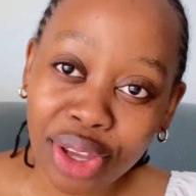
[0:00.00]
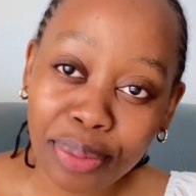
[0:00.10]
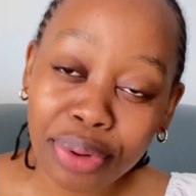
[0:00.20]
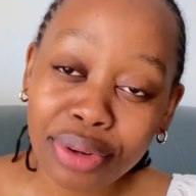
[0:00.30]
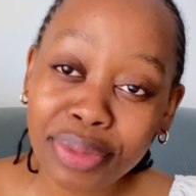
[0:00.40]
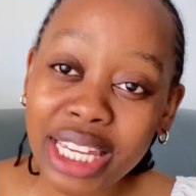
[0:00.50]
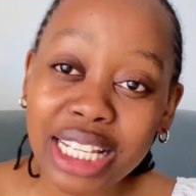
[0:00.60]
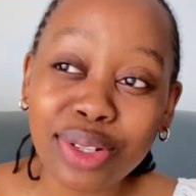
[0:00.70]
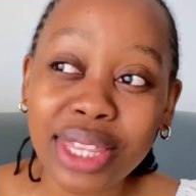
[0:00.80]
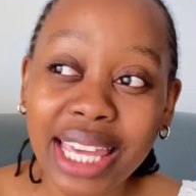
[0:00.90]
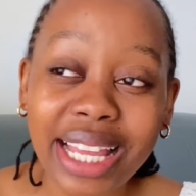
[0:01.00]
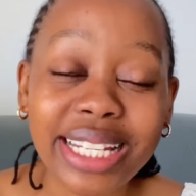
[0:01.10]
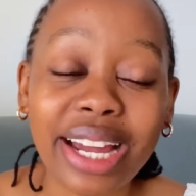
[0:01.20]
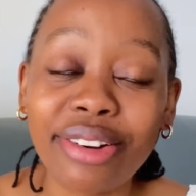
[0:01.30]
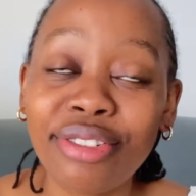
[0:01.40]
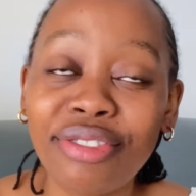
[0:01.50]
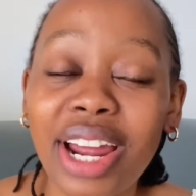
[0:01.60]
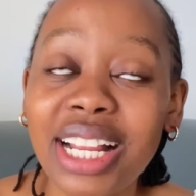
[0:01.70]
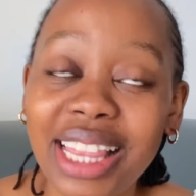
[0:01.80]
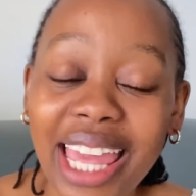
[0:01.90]
put me into theater
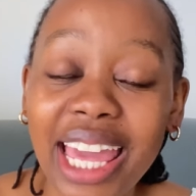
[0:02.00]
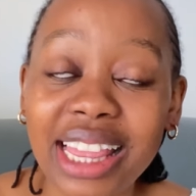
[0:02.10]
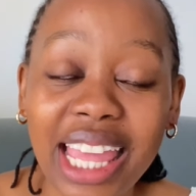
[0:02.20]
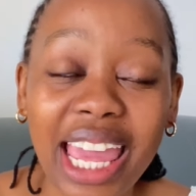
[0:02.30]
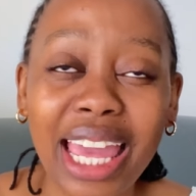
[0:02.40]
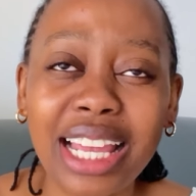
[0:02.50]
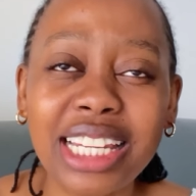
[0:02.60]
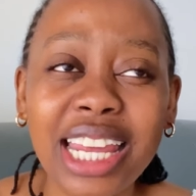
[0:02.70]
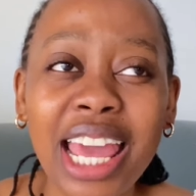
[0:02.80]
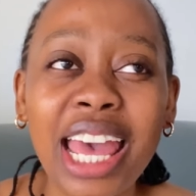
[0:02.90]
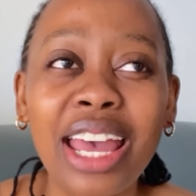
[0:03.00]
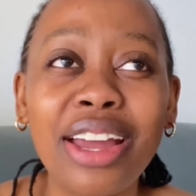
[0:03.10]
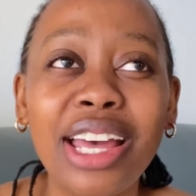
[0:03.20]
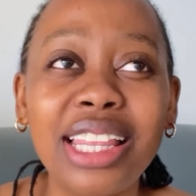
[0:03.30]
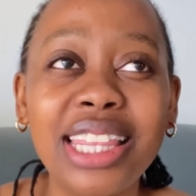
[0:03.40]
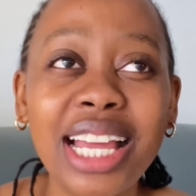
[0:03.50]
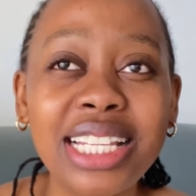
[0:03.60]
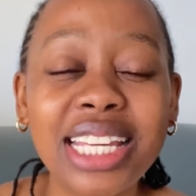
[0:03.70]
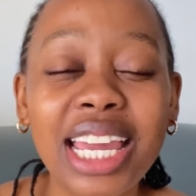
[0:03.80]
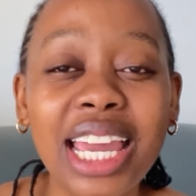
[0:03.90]
right there and there. And that
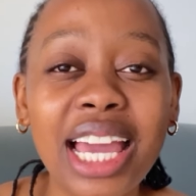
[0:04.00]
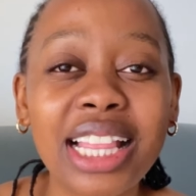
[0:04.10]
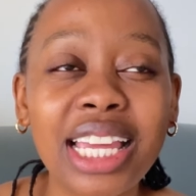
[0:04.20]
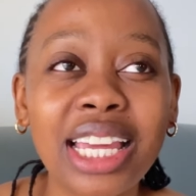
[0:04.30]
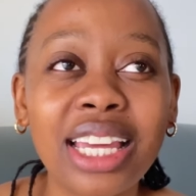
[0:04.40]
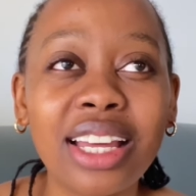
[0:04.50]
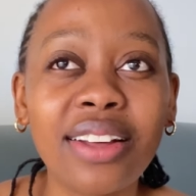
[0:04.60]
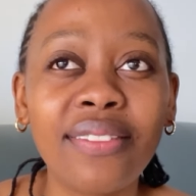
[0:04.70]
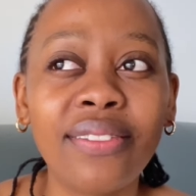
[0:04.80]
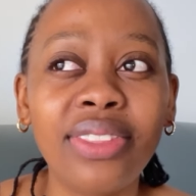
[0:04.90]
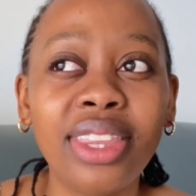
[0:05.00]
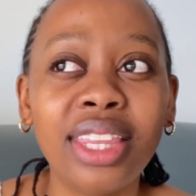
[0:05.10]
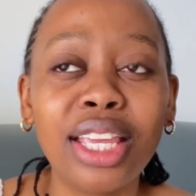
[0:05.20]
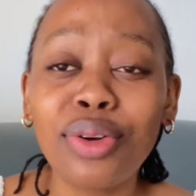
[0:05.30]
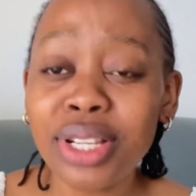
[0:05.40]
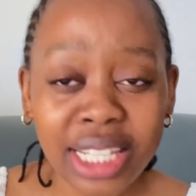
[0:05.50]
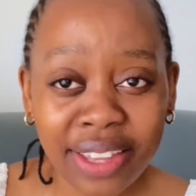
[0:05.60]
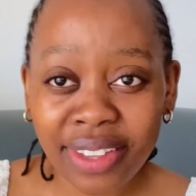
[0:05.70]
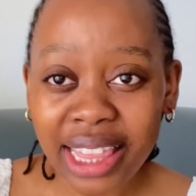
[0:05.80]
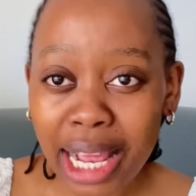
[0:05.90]
day, I think it wasn't
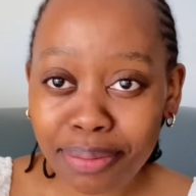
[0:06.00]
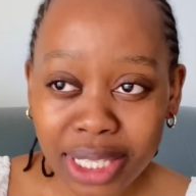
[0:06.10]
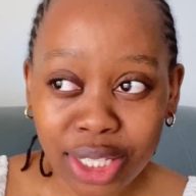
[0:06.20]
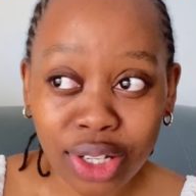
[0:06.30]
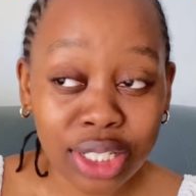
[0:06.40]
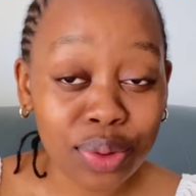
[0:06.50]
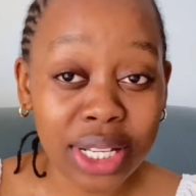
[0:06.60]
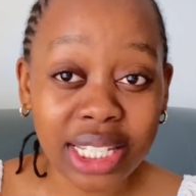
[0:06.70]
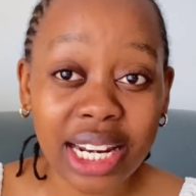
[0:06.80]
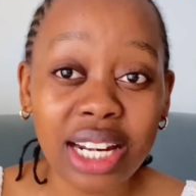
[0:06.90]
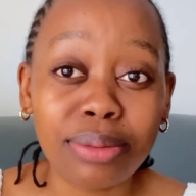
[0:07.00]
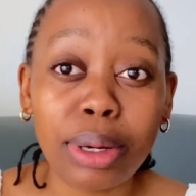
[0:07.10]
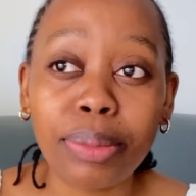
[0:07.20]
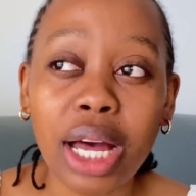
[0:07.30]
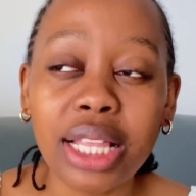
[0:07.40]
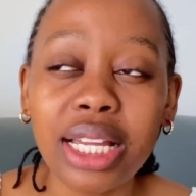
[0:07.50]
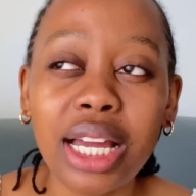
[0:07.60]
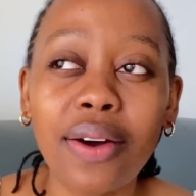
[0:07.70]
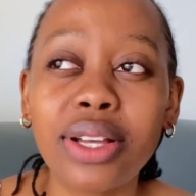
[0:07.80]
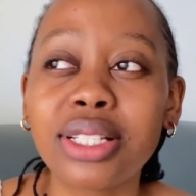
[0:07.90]
even that busy, because it was a night. Remember, I think
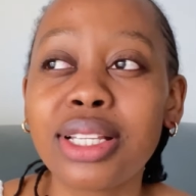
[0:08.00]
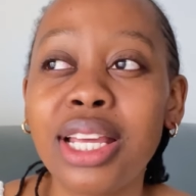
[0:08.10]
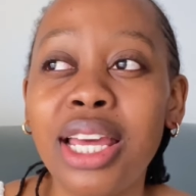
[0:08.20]
I was